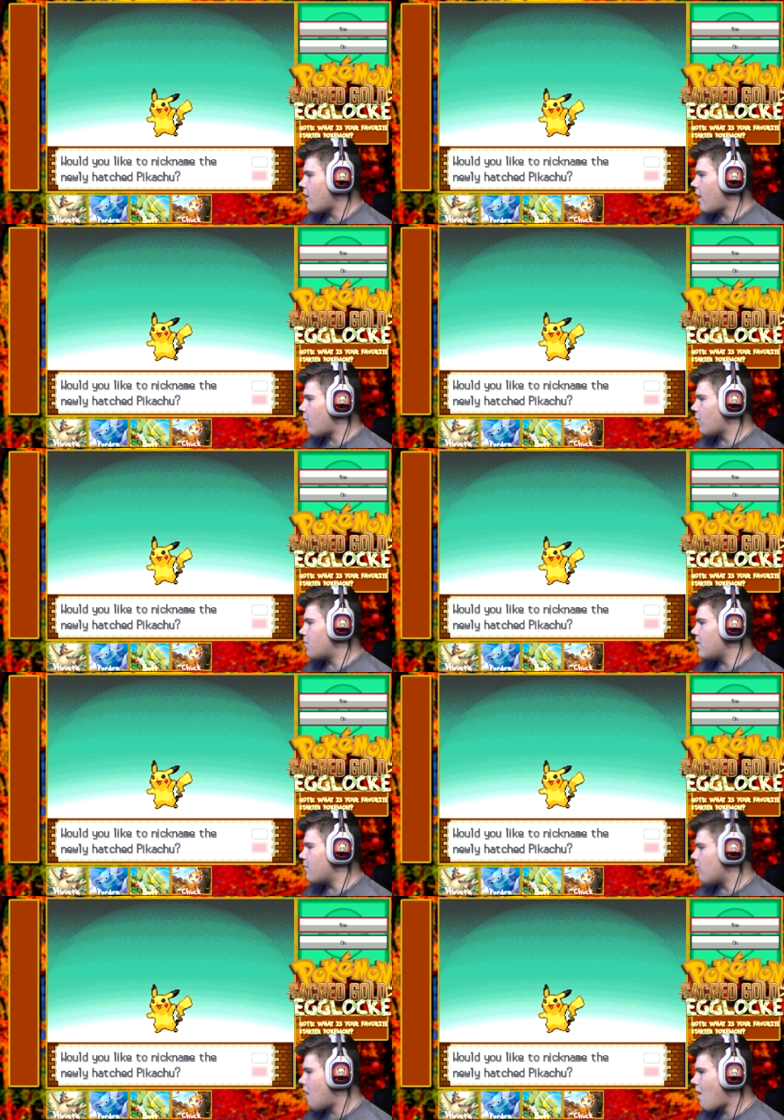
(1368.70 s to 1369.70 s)
our
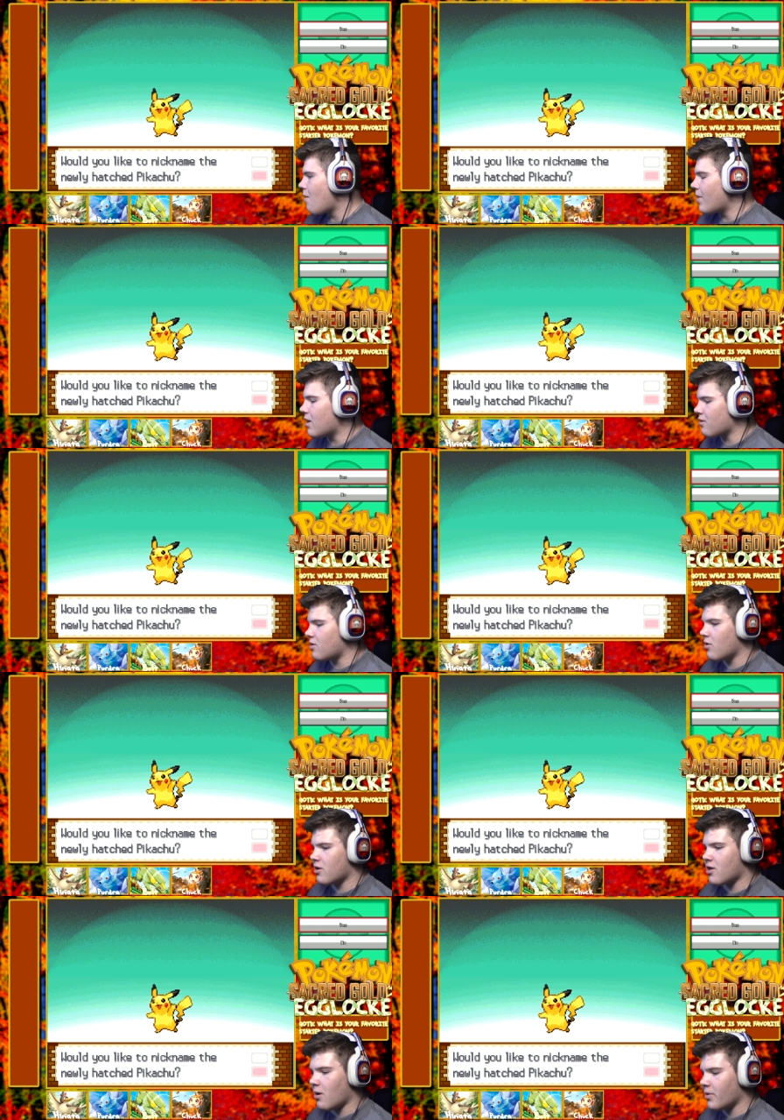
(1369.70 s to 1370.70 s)
people because you
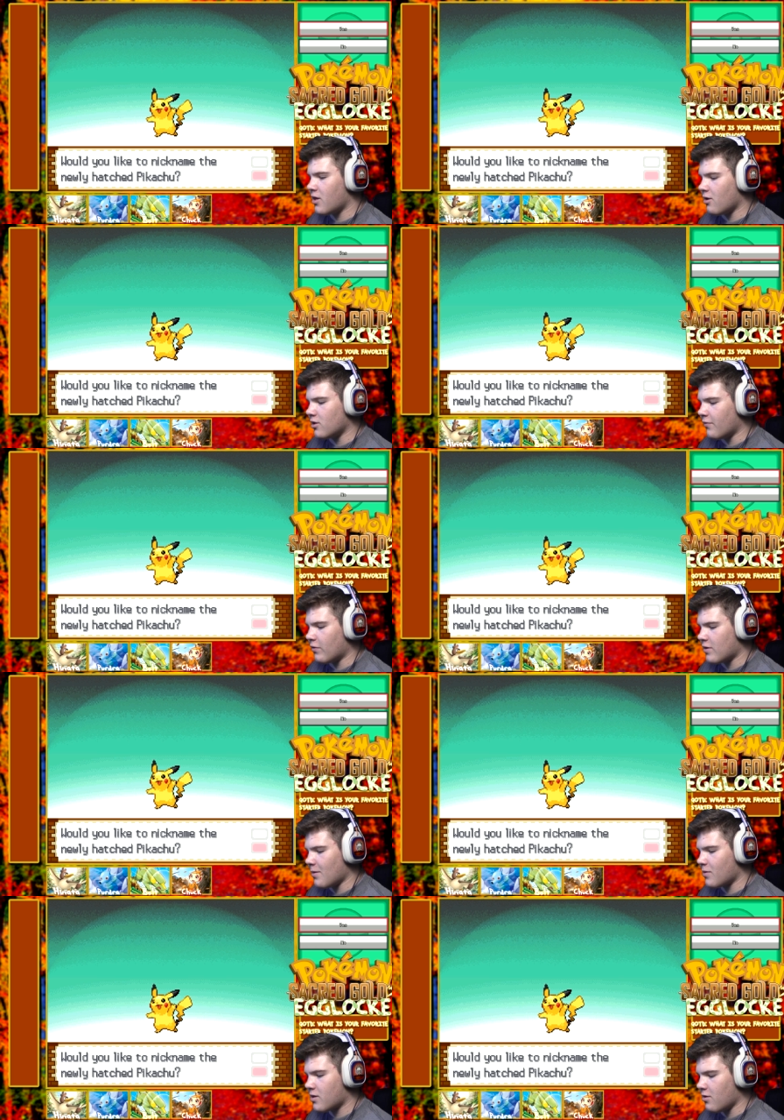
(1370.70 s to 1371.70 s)
guys commented on the first
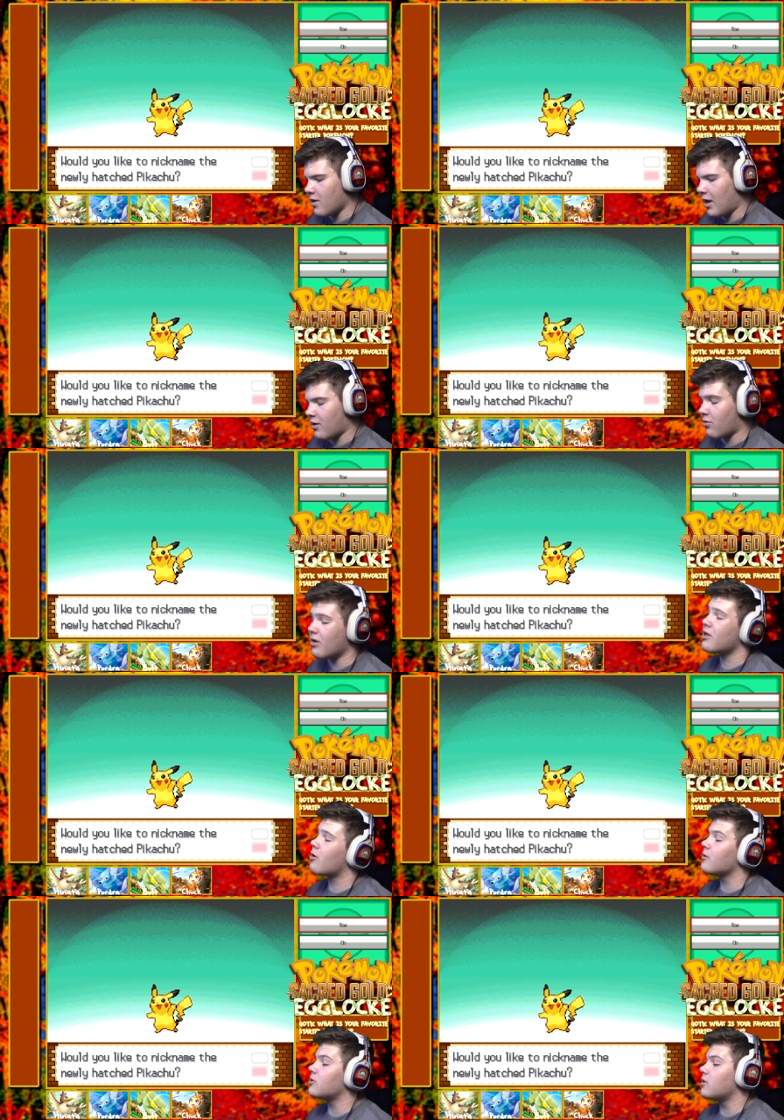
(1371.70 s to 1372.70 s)
episode answering the
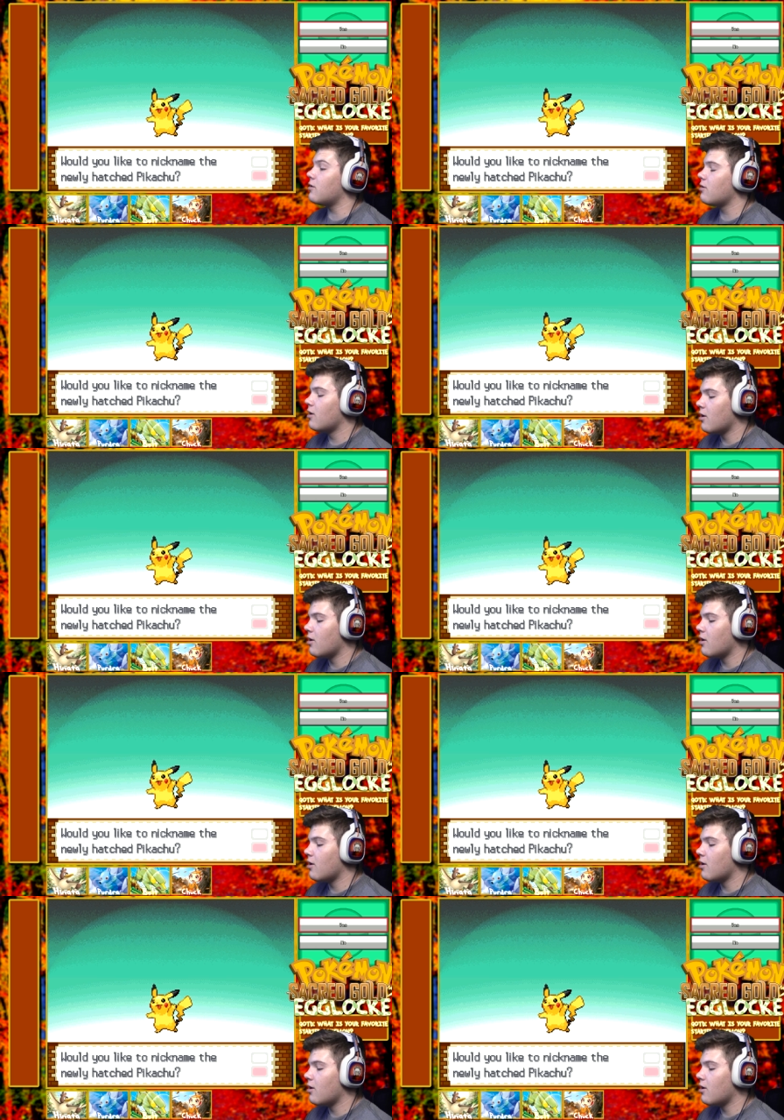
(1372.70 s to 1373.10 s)
question.